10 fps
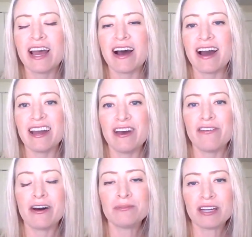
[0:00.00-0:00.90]
I have
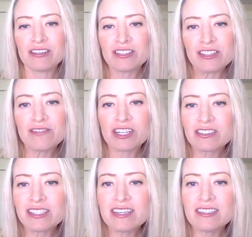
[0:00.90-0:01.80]
helped hundreds of
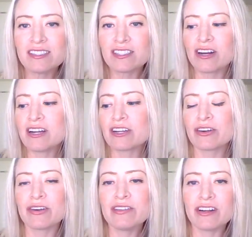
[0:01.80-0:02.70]
nurses start and
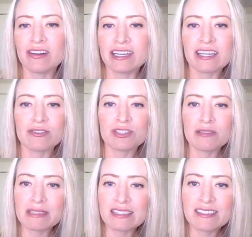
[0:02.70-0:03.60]
grow their online coaching
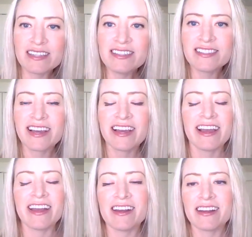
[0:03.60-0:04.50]
businesses,
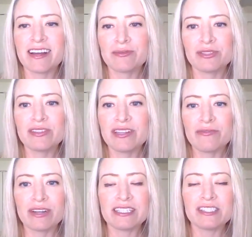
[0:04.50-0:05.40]
and I absolutely love
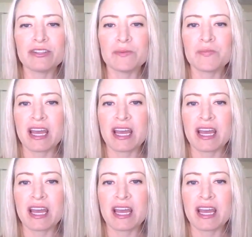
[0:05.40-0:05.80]
what I do.